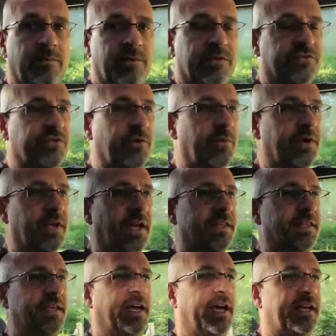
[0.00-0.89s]
But someone
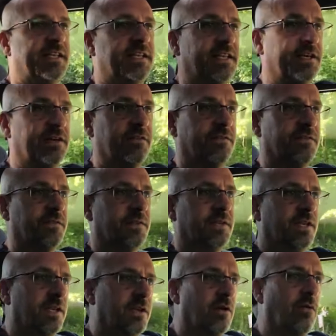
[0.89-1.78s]
got the idea of,
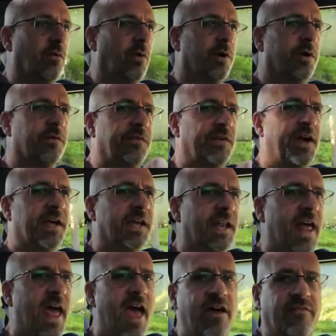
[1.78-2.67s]
you know, what if I
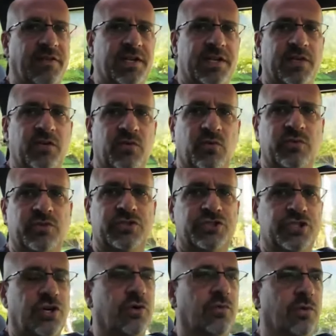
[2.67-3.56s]
could have an indoor
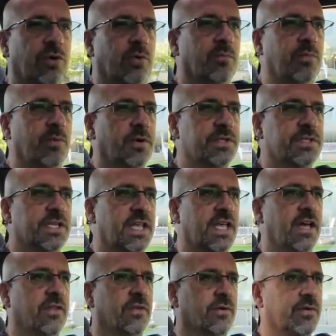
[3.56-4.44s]
showroom, put
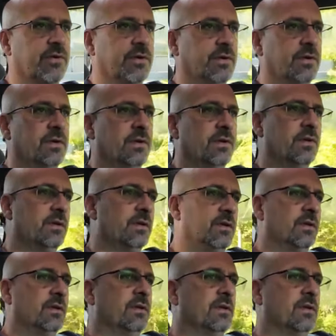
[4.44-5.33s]
together
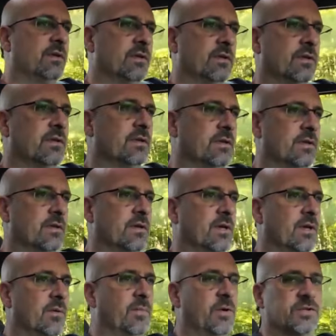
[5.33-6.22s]

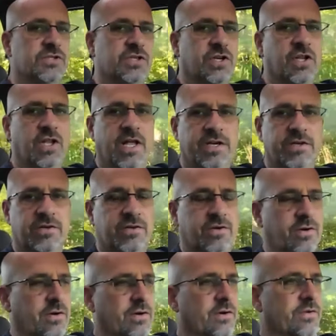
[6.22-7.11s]
a bunch of collector
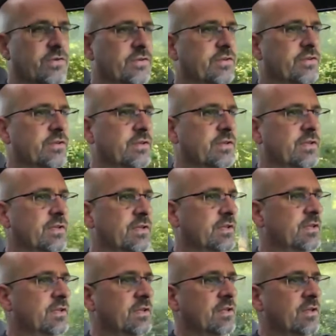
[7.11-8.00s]
cars?
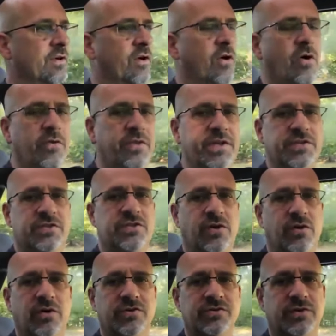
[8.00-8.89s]
All these
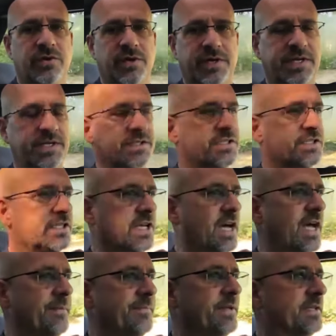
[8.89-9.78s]
cars are on
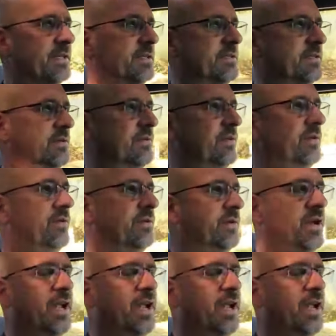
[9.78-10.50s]
consignment, so they're